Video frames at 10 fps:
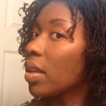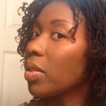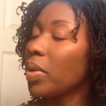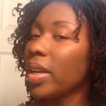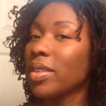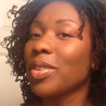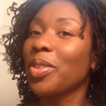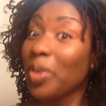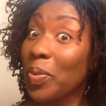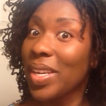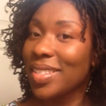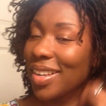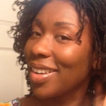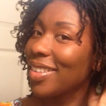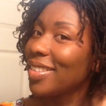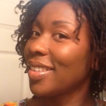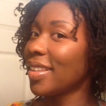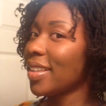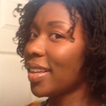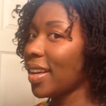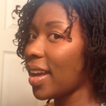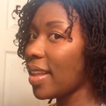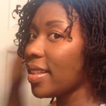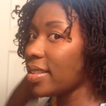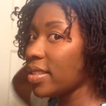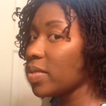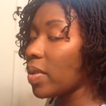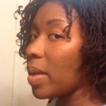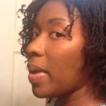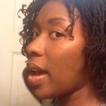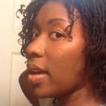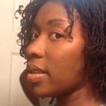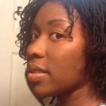3 years ago, 3 weeks ago. And this is where I'm at.